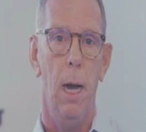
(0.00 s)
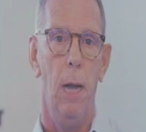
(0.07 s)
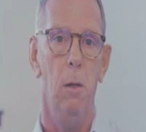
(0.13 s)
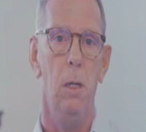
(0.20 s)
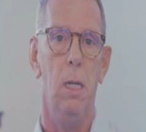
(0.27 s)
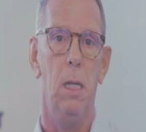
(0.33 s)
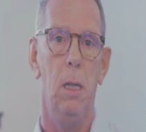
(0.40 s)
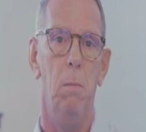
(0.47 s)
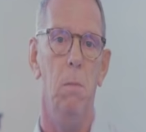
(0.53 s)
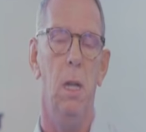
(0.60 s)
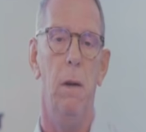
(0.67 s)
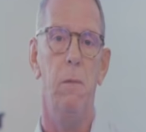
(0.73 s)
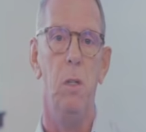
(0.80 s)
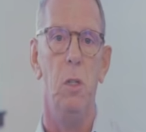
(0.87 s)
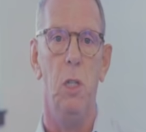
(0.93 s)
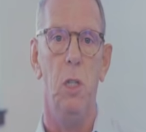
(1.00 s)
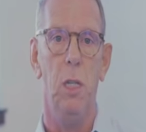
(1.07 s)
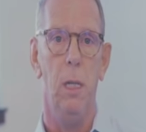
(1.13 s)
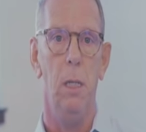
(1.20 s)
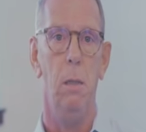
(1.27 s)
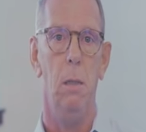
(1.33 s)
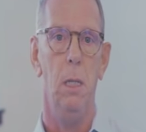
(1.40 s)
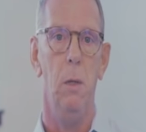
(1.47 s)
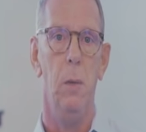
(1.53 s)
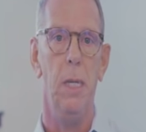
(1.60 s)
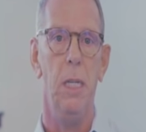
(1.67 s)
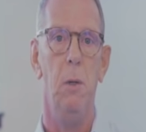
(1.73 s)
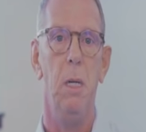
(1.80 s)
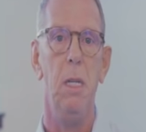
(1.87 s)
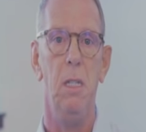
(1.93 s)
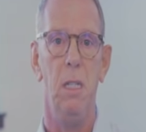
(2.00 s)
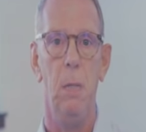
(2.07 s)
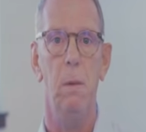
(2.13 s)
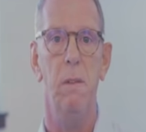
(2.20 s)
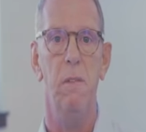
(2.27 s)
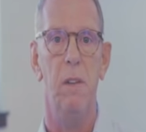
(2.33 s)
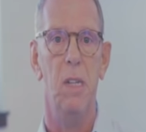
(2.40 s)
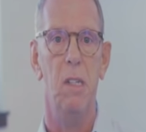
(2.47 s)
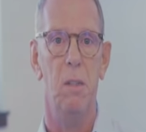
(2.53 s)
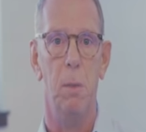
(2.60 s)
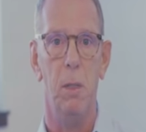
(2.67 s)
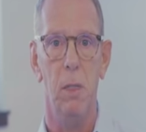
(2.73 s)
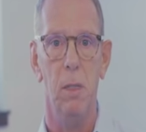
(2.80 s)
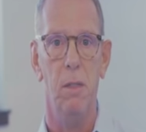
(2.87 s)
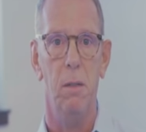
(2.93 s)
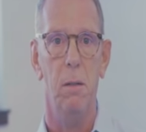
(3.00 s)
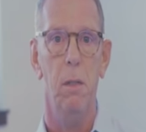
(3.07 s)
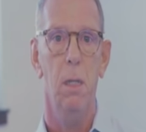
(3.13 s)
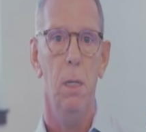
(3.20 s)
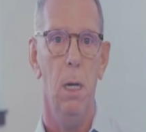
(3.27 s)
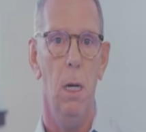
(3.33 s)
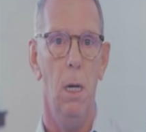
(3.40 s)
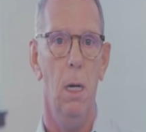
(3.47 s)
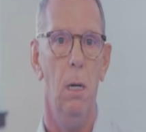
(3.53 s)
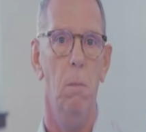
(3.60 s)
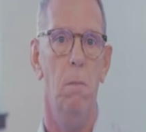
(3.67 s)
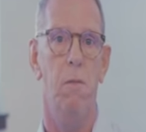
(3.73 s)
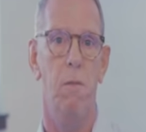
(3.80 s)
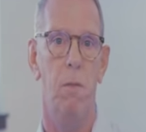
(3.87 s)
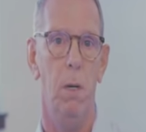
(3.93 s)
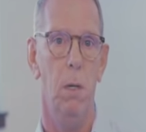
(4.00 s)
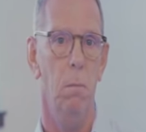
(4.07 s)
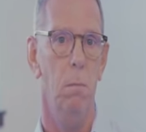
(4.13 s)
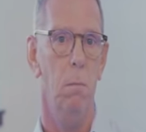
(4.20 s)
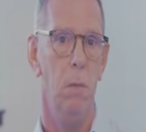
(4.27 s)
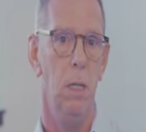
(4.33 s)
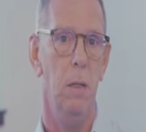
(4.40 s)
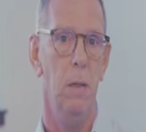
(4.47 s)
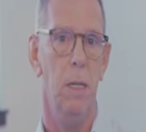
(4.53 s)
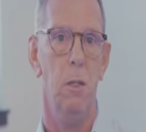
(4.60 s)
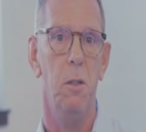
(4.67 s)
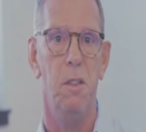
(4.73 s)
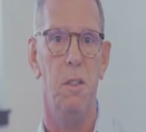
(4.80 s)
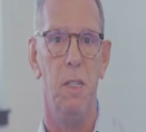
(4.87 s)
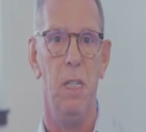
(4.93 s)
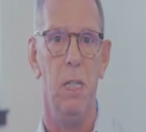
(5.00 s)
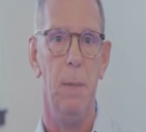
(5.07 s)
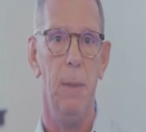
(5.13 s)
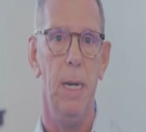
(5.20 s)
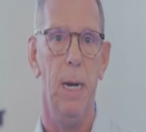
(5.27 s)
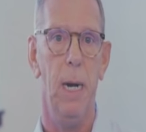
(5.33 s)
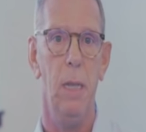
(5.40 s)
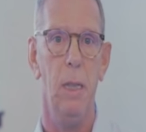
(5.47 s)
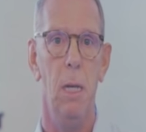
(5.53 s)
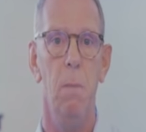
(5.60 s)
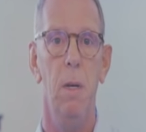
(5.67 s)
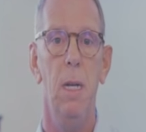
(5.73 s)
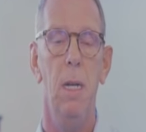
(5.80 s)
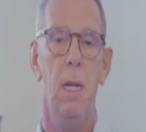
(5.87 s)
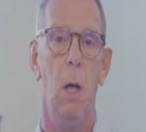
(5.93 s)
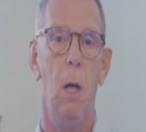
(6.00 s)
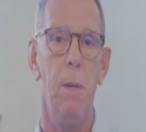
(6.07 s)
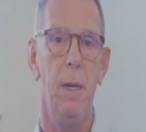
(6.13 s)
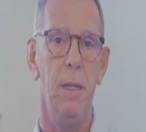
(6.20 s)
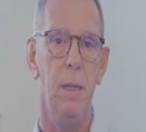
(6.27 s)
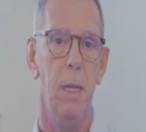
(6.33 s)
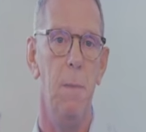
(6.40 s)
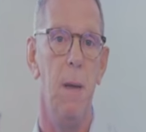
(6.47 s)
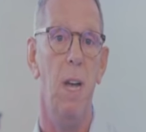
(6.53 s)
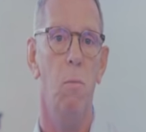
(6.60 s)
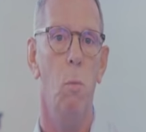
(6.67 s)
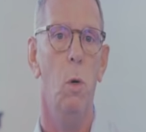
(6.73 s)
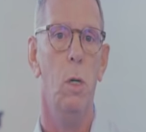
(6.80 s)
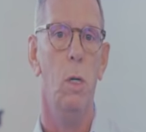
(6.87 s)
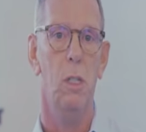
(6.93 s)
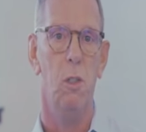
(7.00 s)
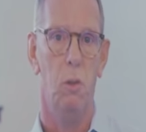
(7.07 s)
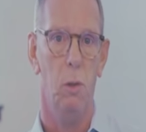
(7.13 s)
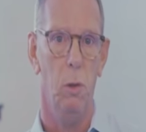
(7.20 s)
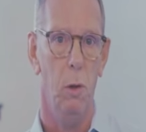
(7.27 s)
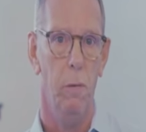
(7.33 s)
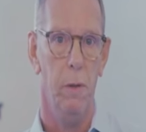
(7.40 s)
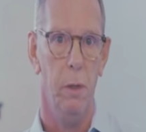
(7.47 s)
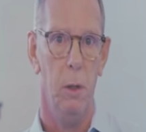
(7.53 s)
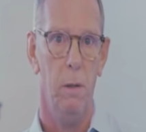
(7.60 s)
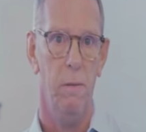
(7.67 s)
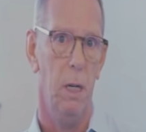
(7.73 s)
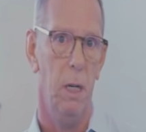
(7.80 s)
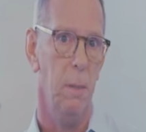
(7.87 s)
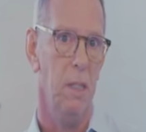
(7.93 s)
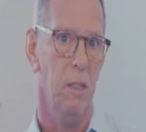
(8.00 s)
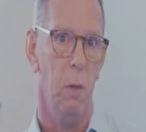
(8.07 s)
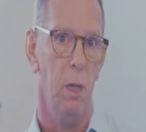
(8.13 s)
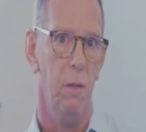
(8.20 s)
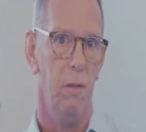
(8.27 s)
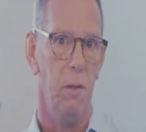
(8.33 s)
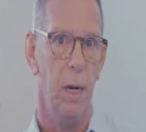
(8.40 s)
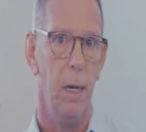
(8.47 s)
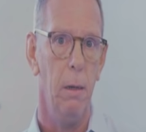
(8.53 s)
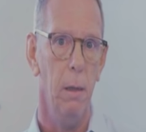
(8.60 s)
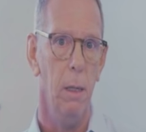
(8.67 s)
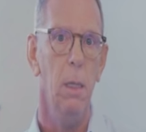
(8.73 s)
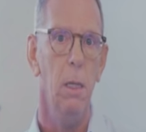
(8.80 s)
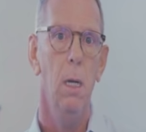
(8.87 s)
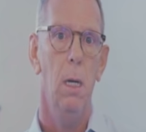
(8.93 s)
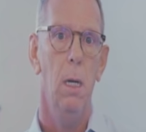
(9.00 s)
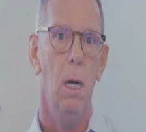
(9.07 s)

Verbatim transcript: I look at them leveraging, you know, a great team of experts um, from, you know, that are standing behind them, helping them have more control over their environments, quite frankly,